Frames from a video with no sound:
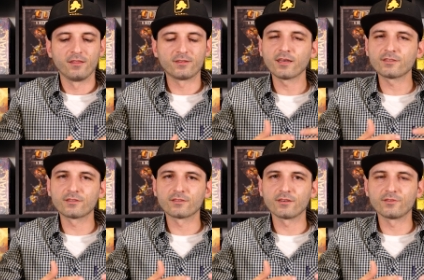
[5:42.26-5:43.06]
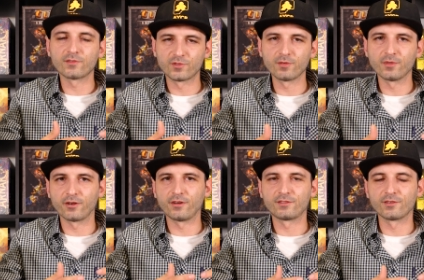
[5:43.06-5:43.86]
this has some
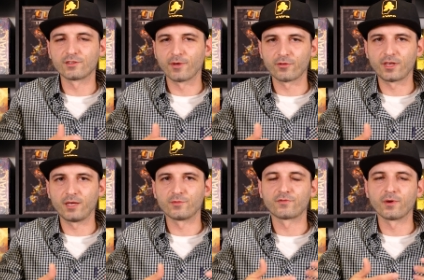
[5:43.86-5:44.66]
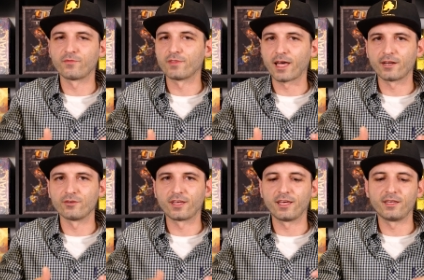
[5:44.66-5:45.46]
similarities to some other games from
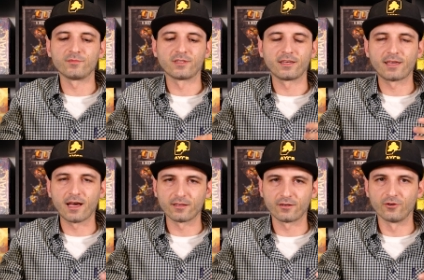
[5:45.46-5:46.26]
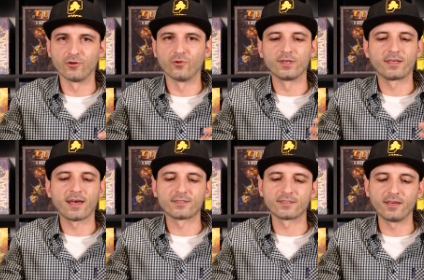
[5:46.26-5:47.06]
Flatout Games like Calico and
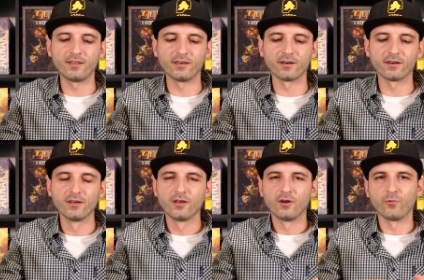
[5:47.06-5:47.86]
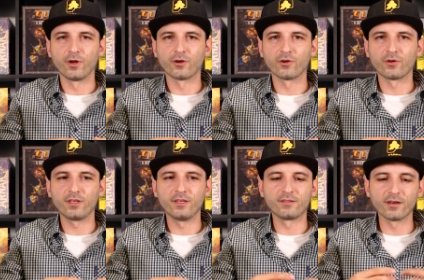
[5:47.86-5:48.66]
Cascadia,
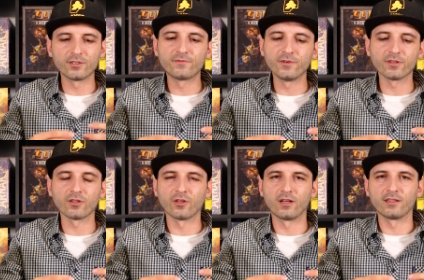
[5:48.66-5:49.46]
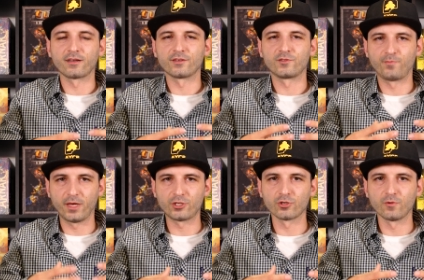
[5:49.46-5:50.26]
where it does feel a lot like a
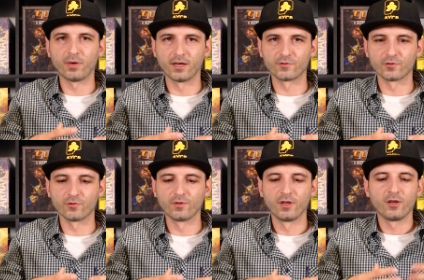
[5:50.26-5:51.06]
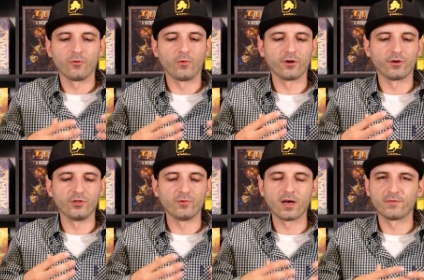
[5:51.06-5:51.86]
spatial puzzle where
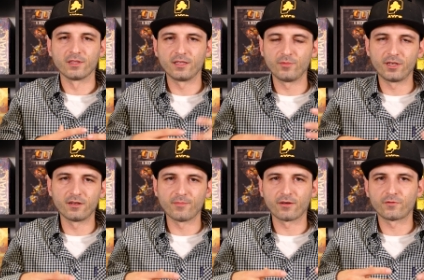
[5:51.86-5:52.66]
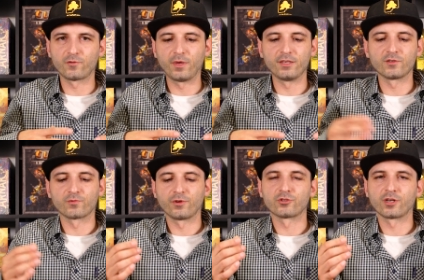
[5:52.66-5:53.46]
you have a limited amount of
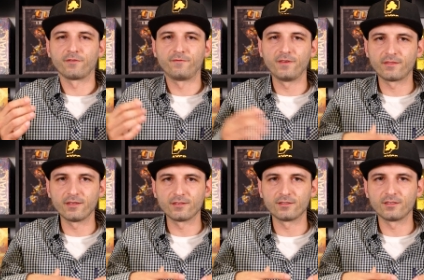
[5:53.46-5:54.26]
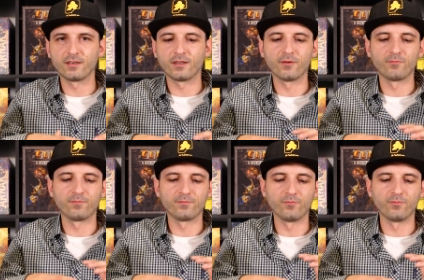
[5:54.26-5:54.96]
spaces where you're trying to fit things in, and